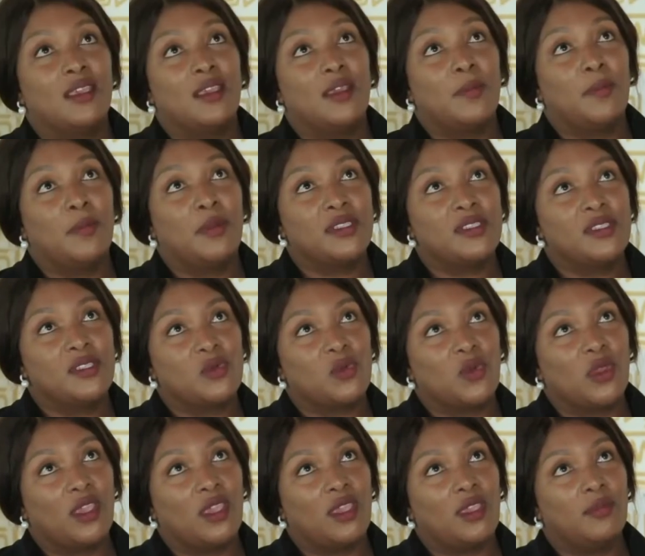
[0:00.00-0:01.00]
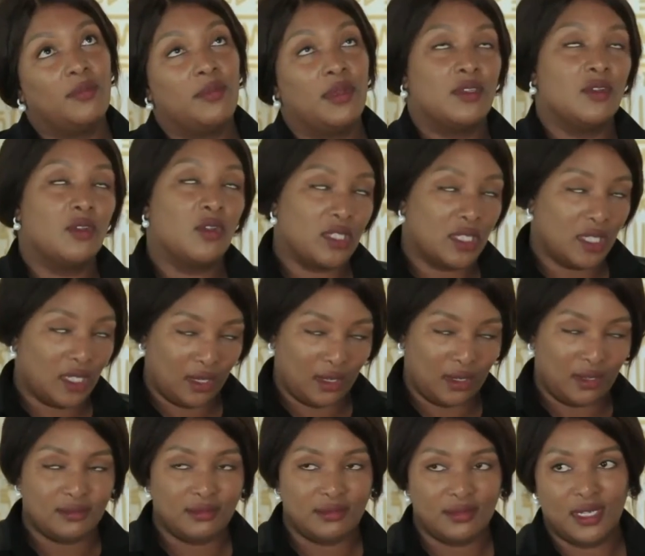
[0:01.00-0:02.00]
There are places where, but not
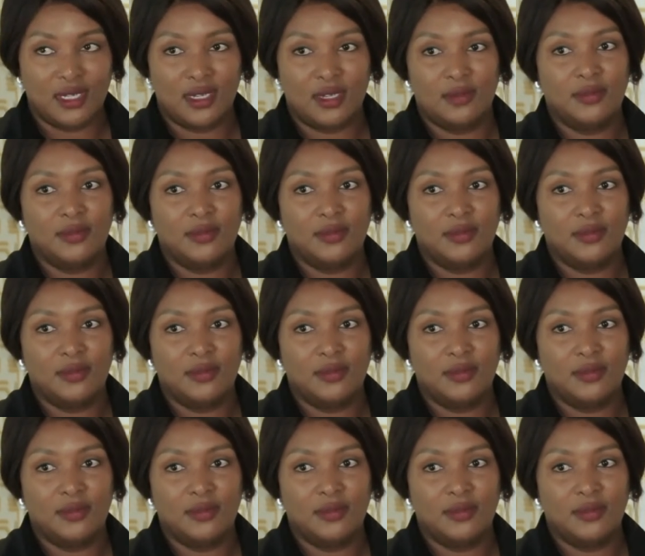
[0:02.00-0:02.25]
here, mm -hmm.